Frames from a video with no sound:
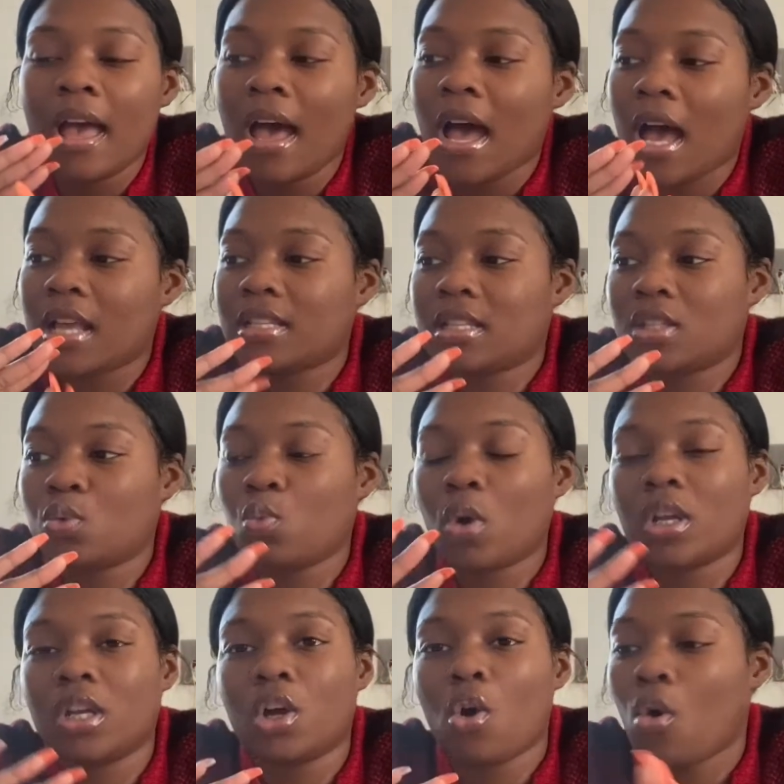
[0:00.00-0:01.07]
I just want
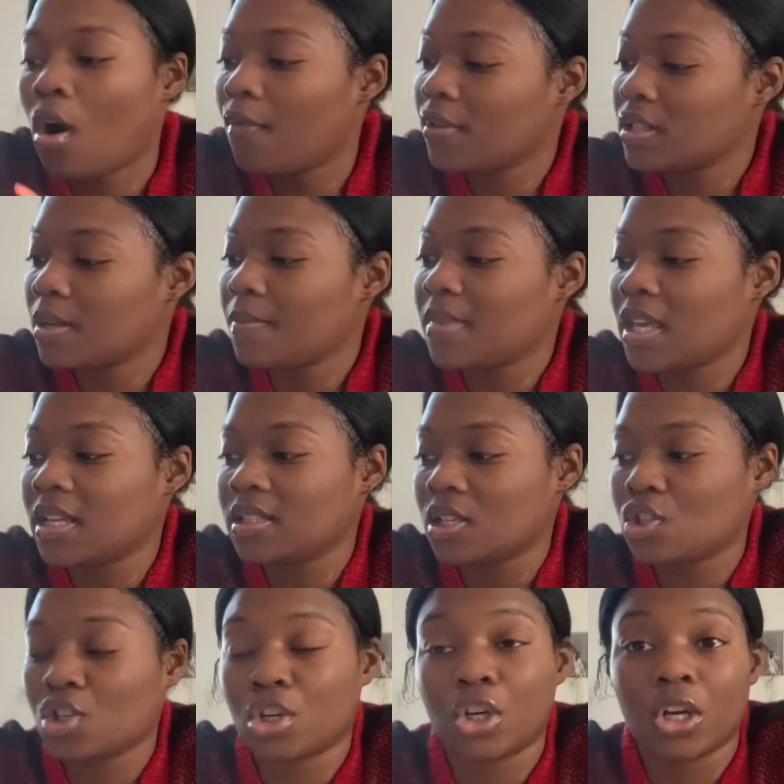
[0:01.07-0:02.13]
to go over some things that
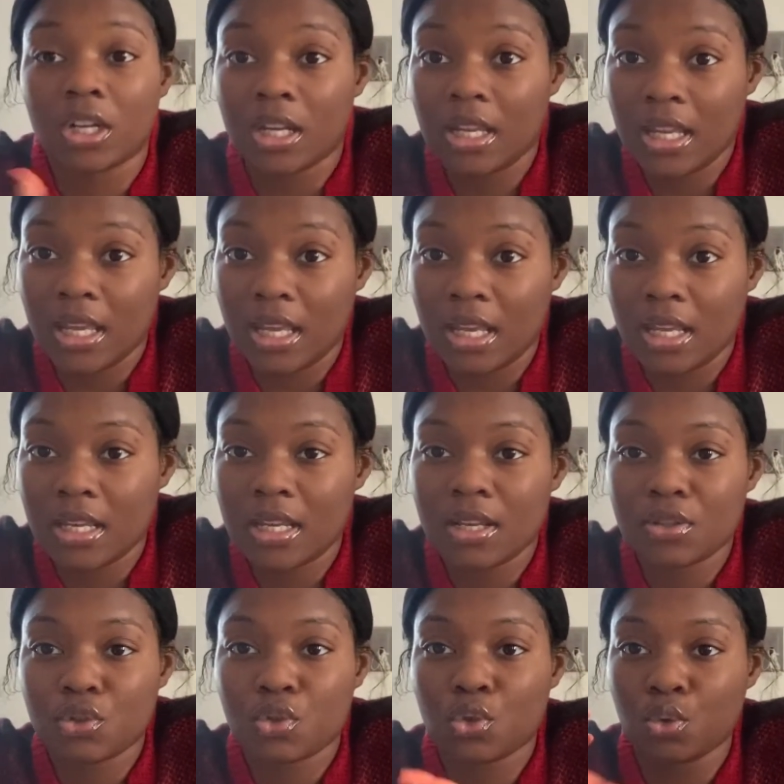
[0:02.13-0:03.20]
you're gonna need
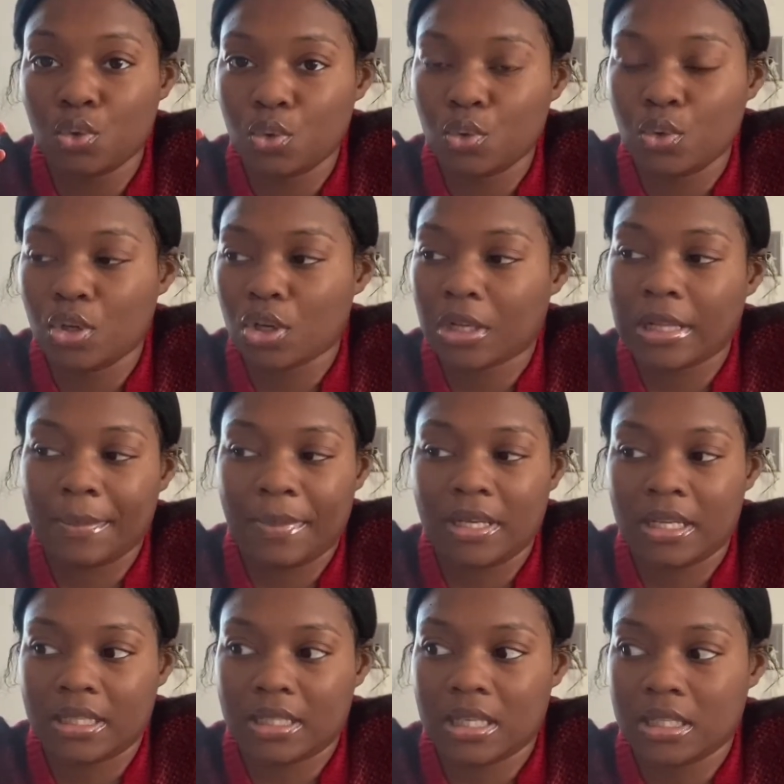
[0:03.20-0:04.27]
to do your clipping
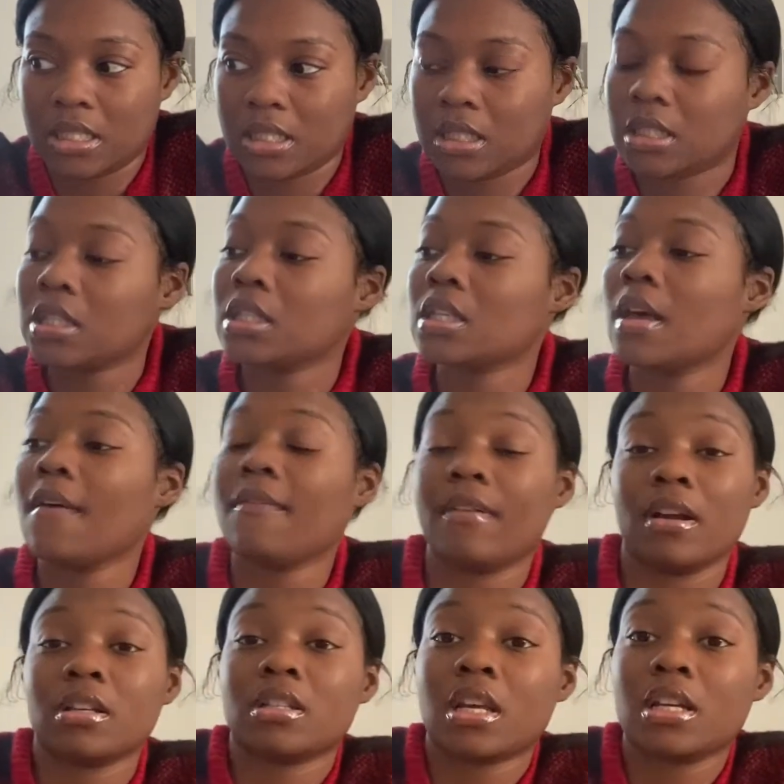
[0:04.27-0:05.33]
extensions.
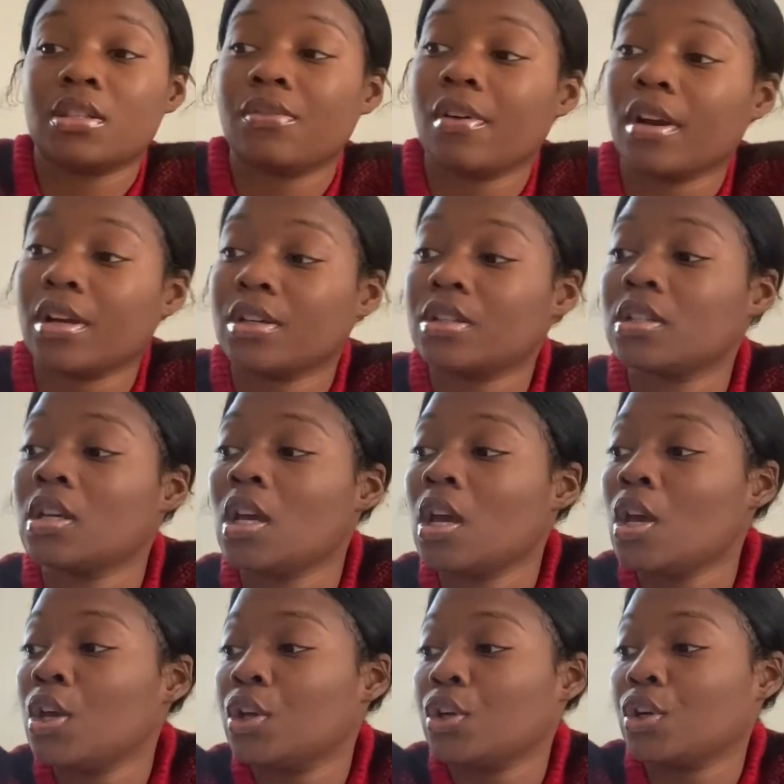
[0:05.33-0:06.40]
First things first,
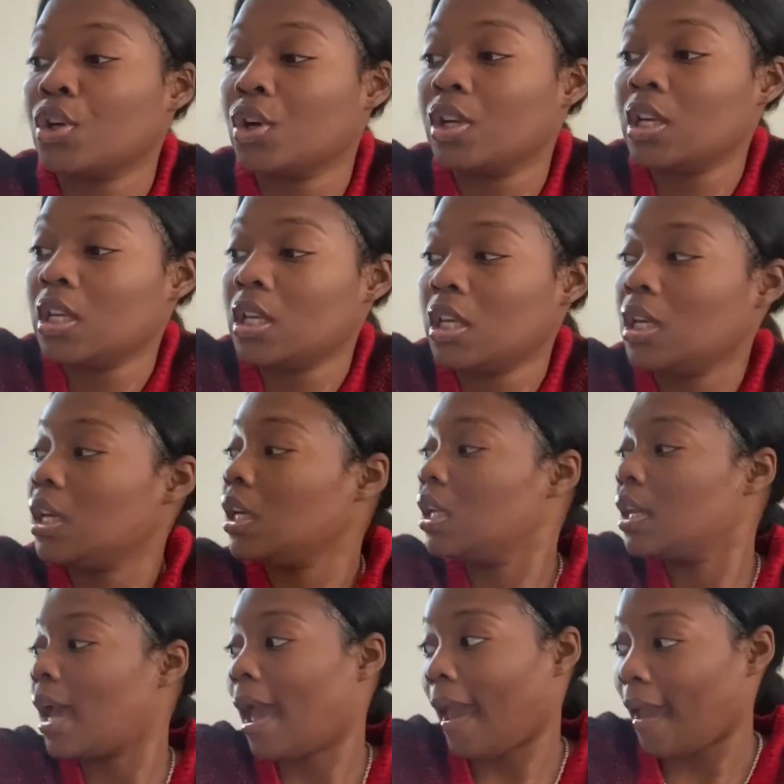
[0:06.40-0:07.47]
you're gonna need
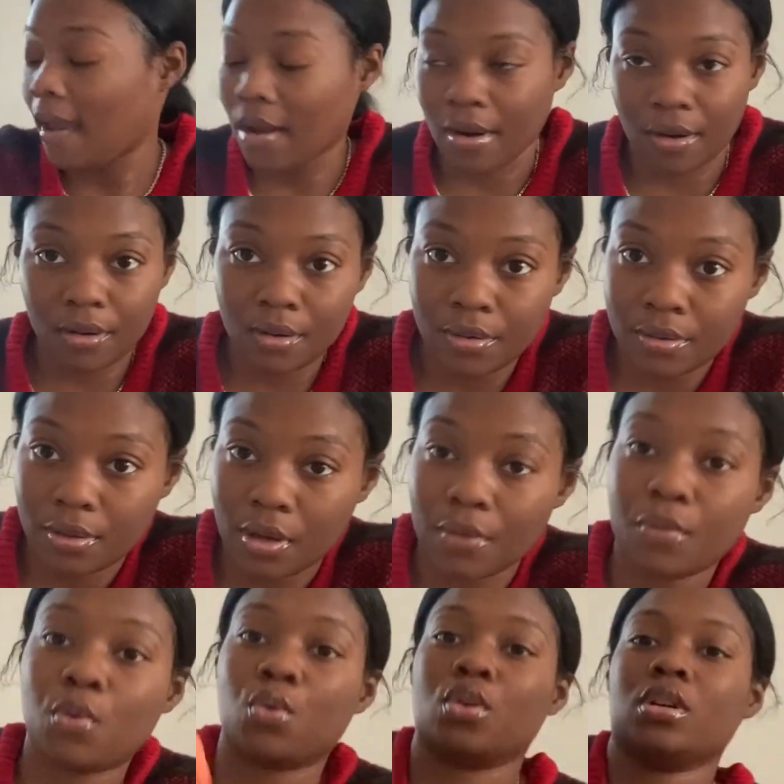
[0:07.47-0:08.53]
hair, of
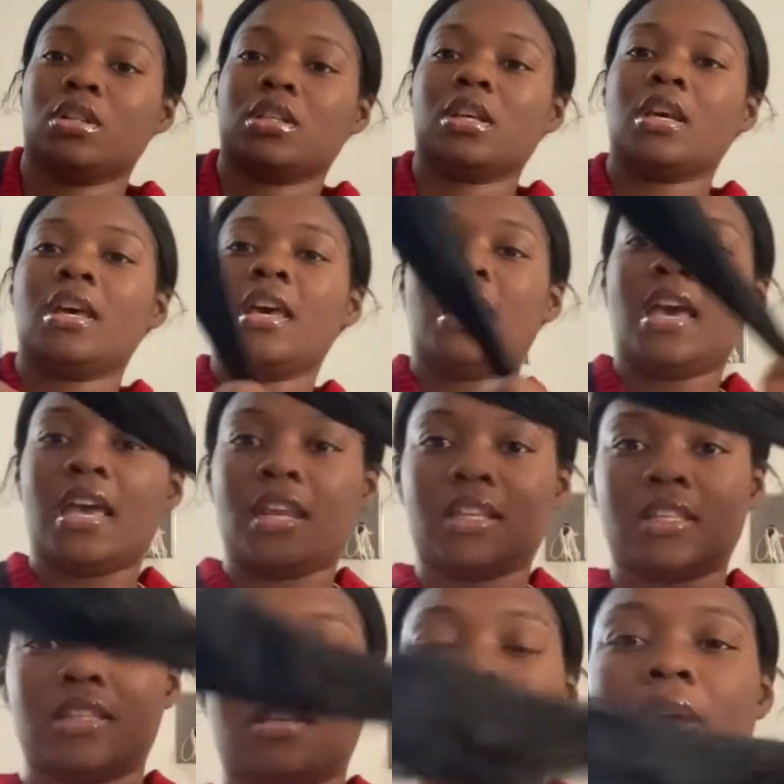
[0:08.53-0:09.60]
course, and this is
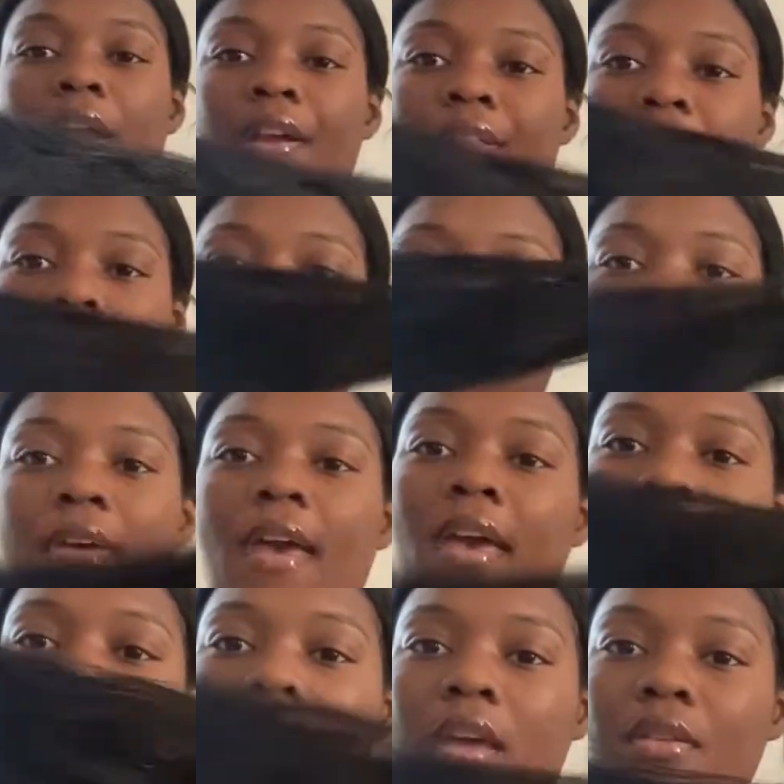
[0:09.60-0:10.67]
some hair that I've
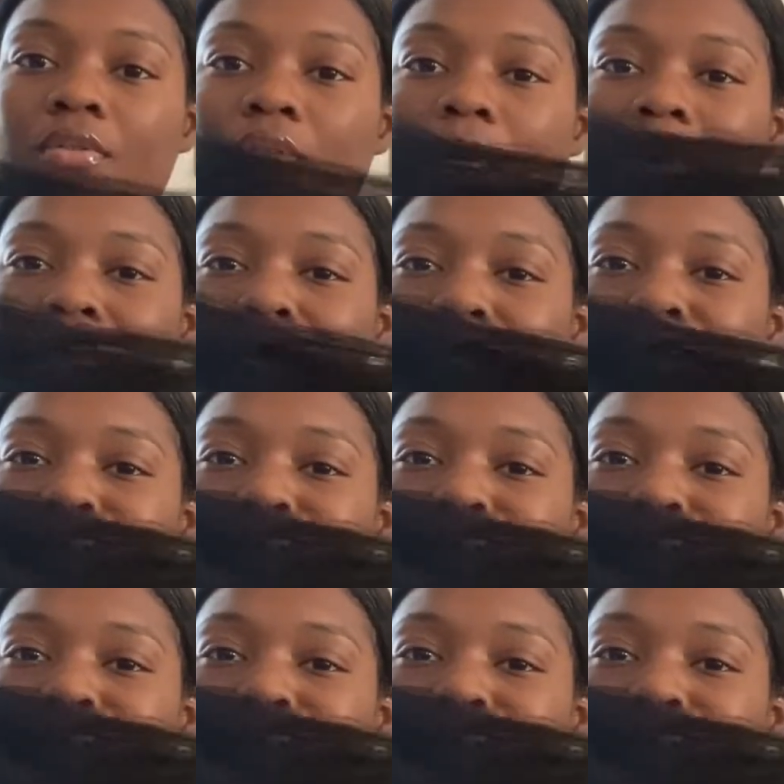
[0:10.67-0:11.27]
had for about